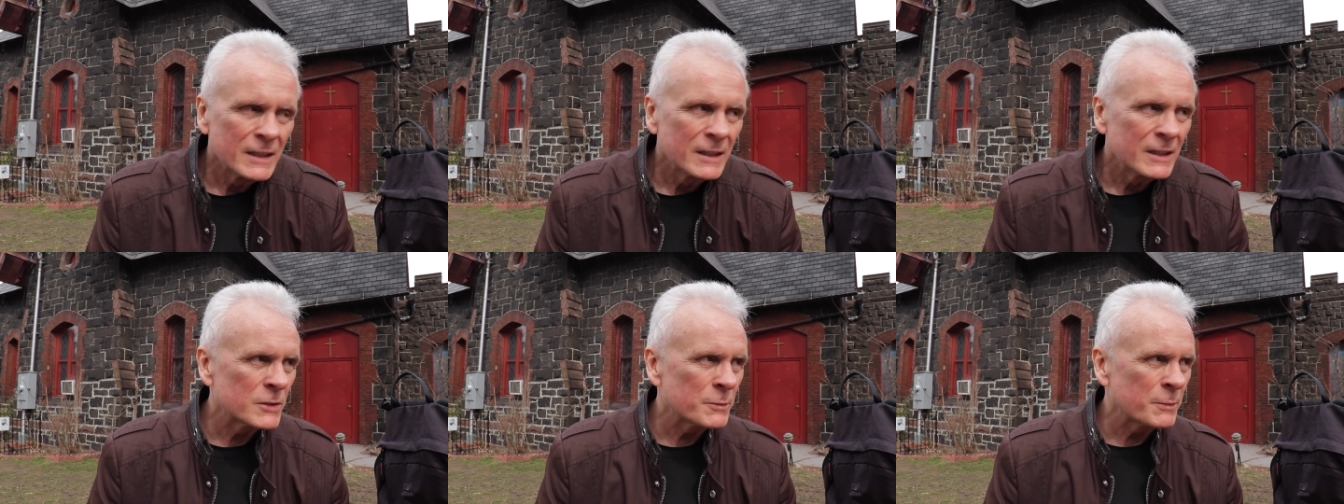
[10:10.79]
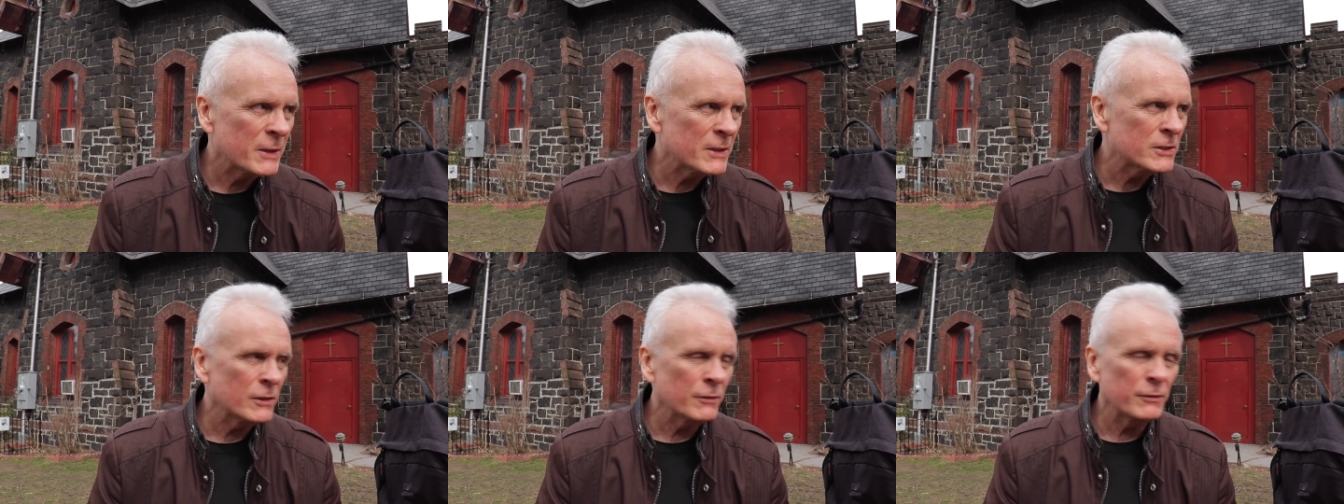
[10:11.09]

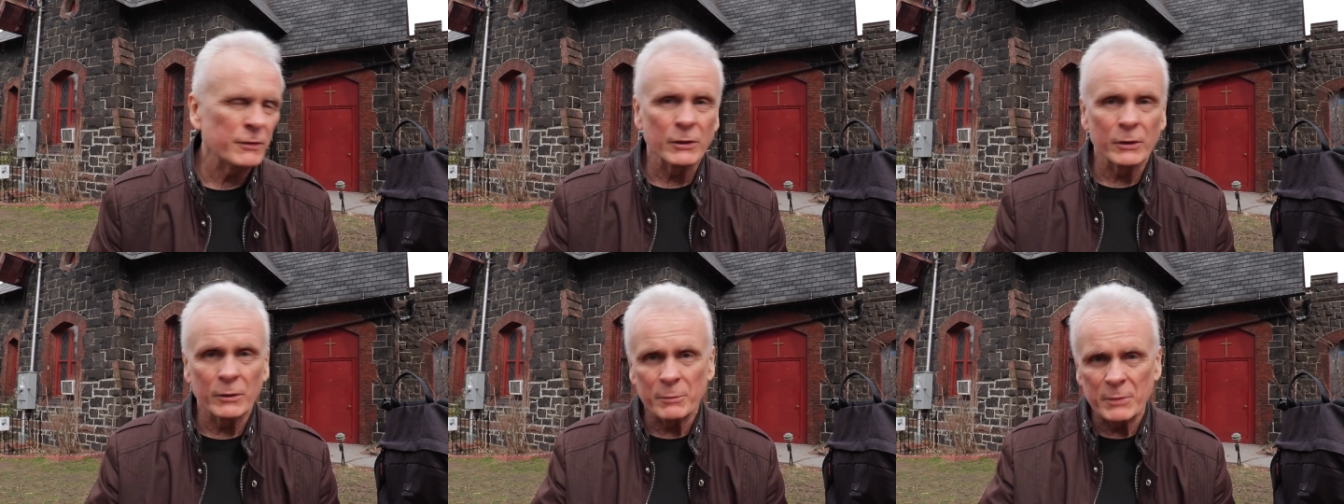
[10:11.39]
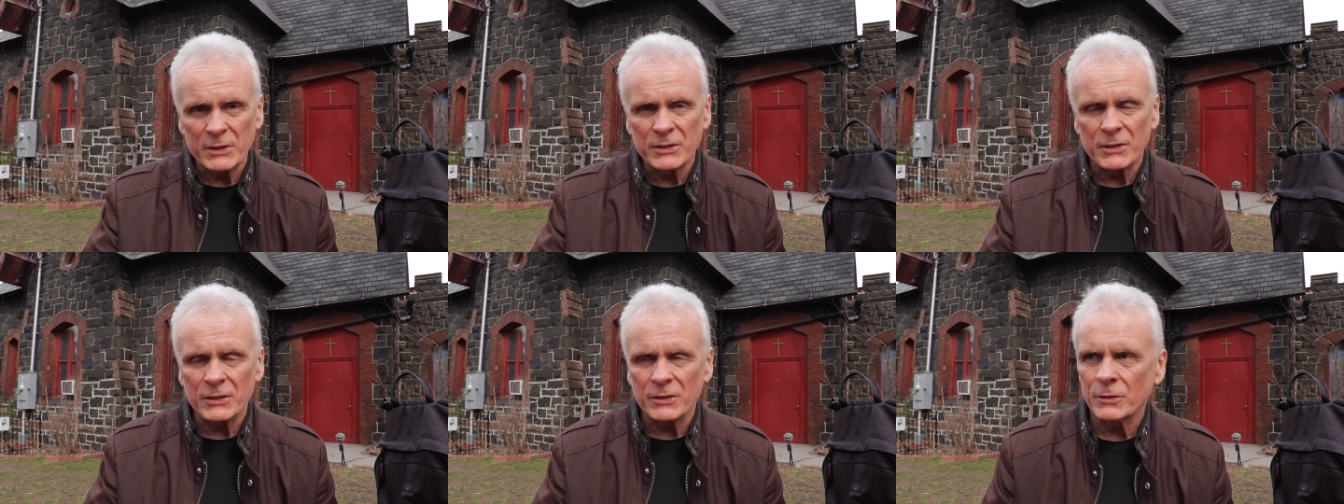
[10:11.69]
Especially if you're in
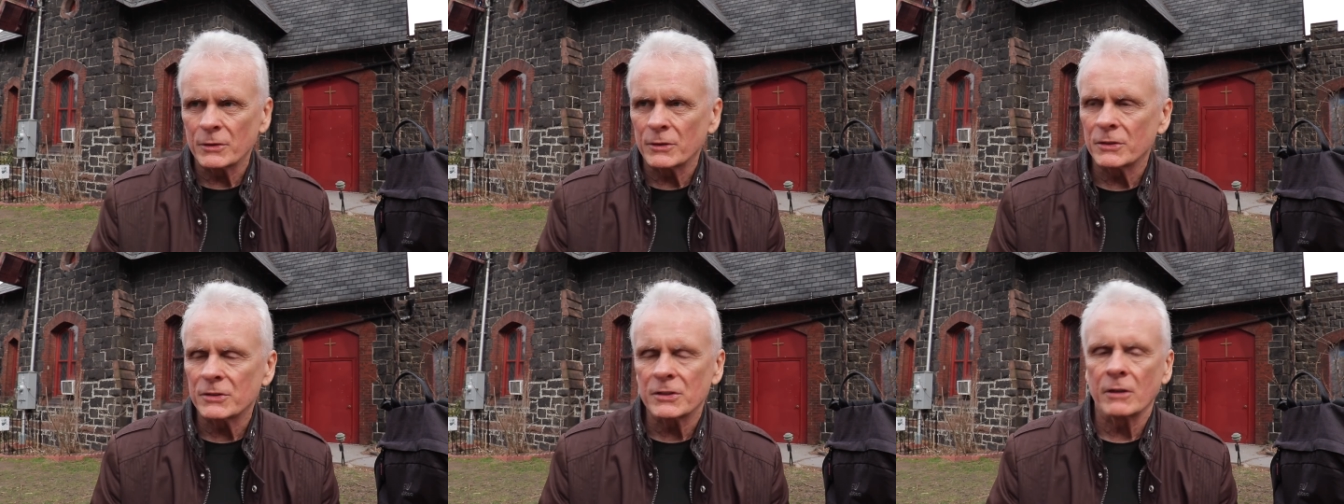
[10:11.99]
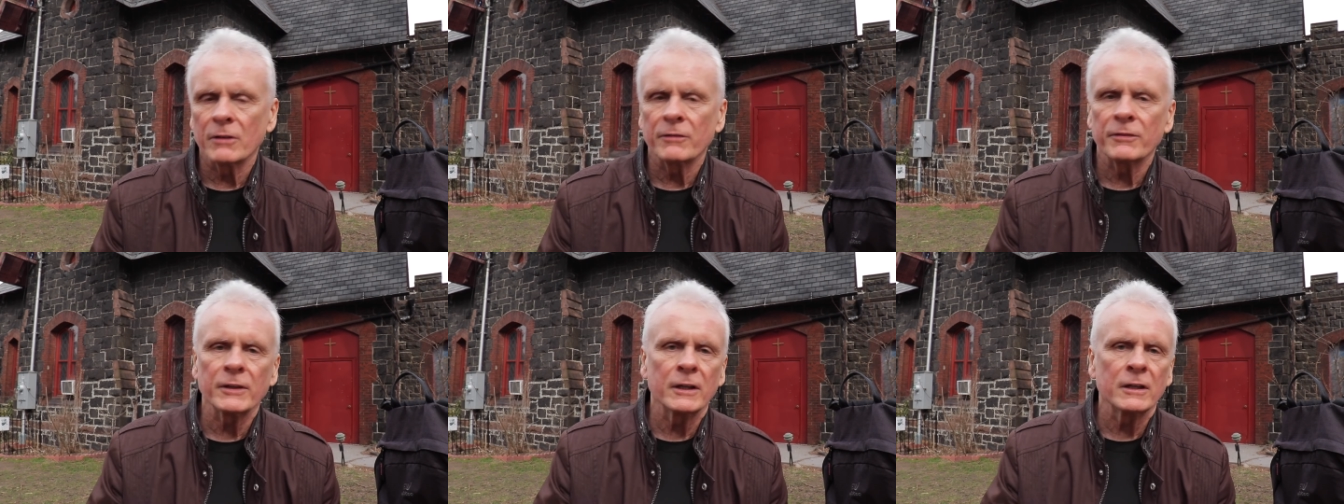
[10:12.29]
business for
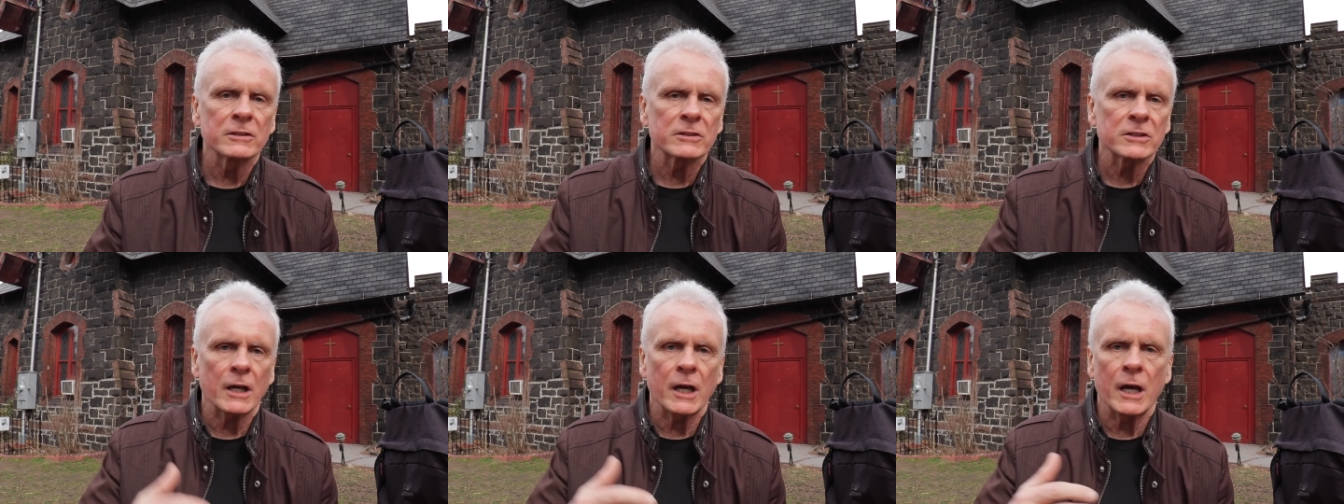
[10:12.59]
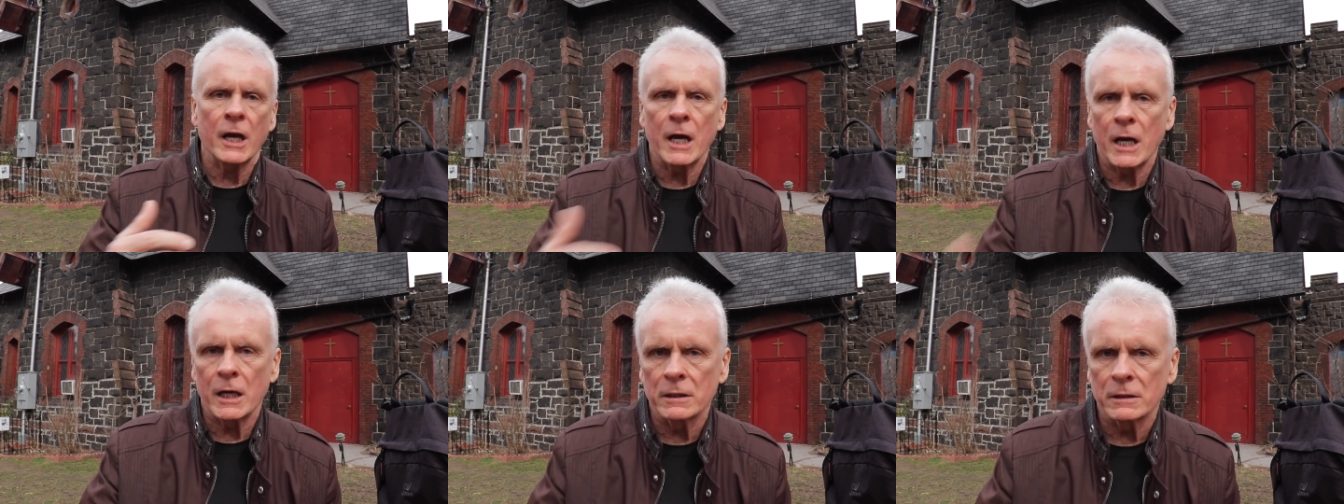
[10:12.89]
yourself. It's
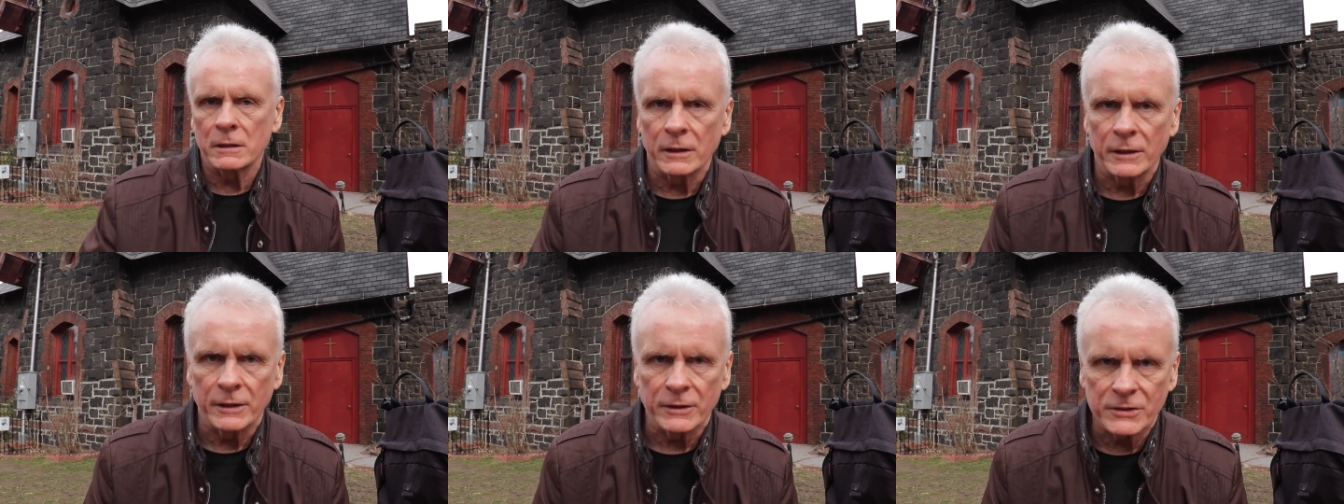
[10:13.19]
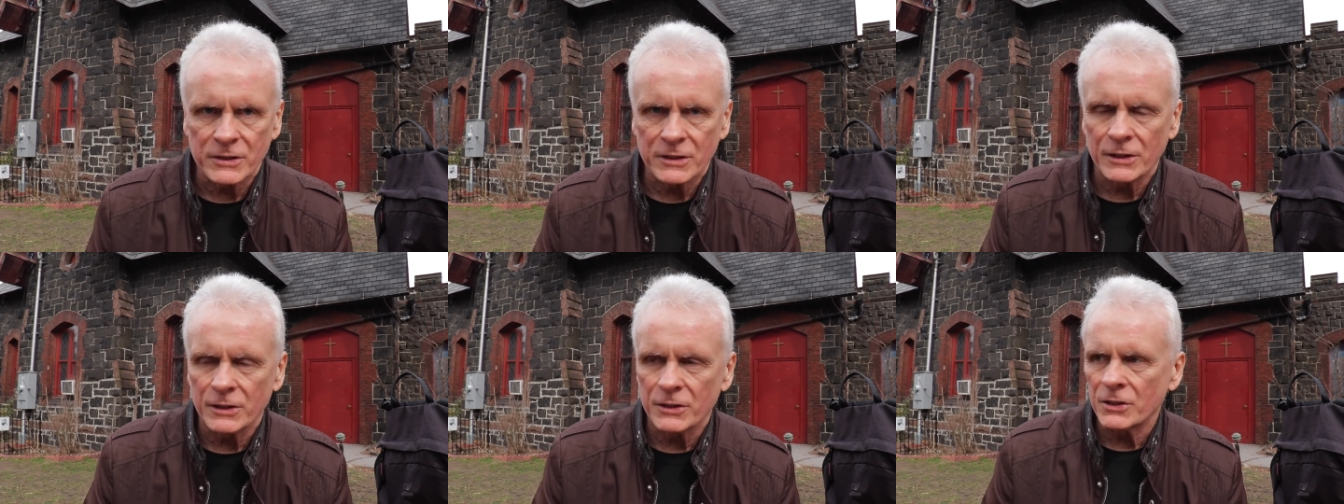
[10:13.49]

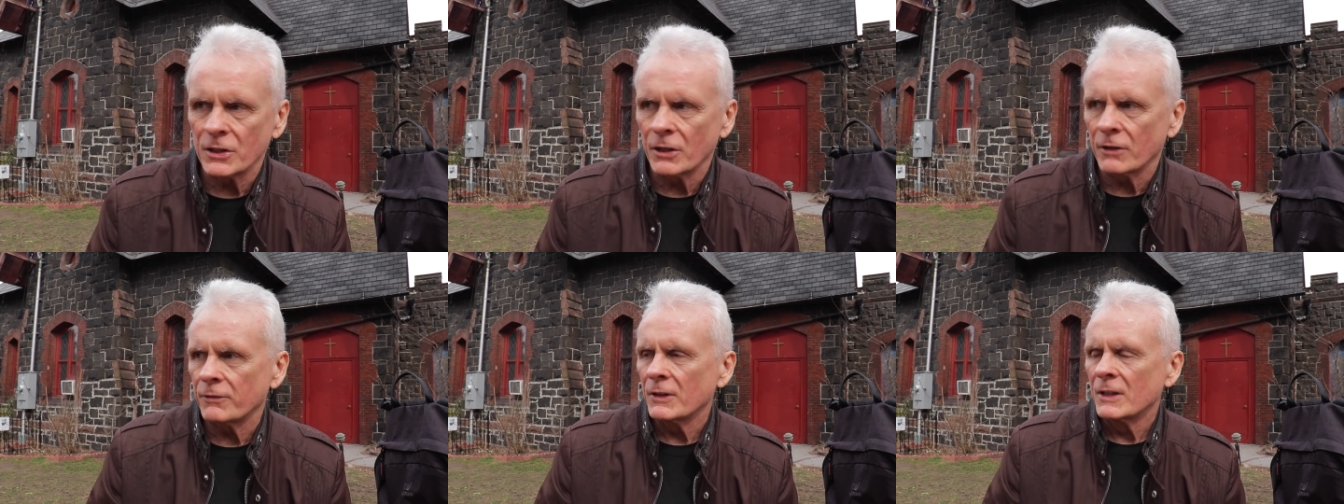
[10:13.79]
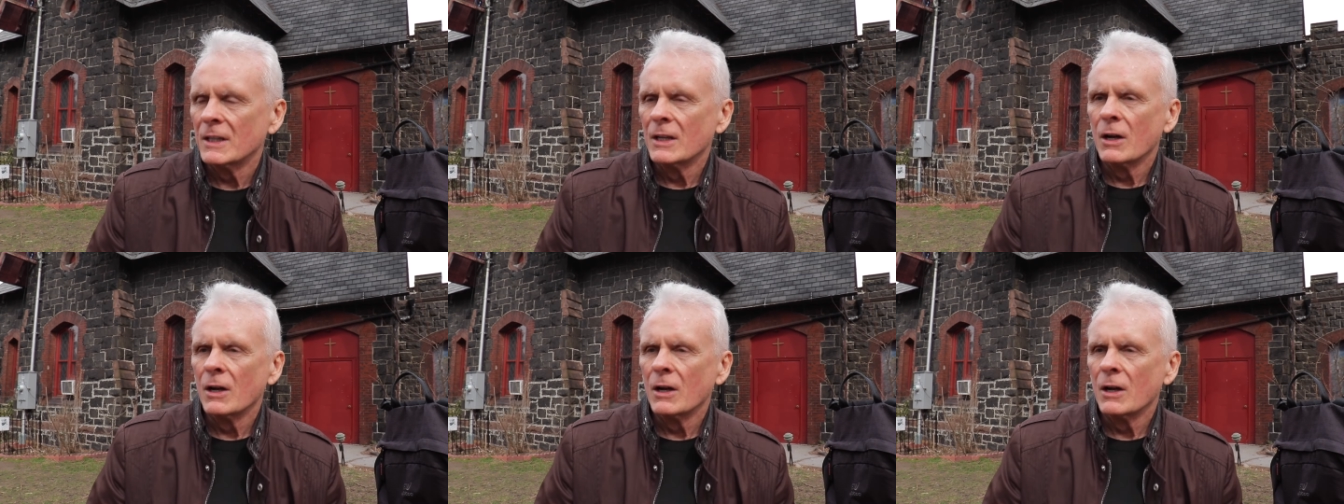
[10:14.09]
endless, the stuff,